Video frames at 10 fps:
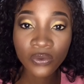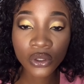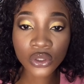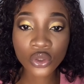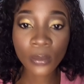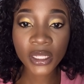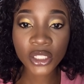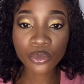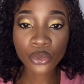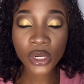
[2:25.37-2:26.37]
got so
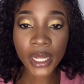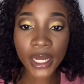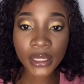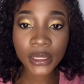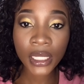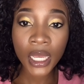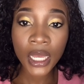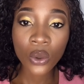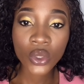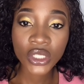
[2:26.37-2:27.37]
much product
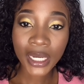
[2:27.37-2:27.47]
which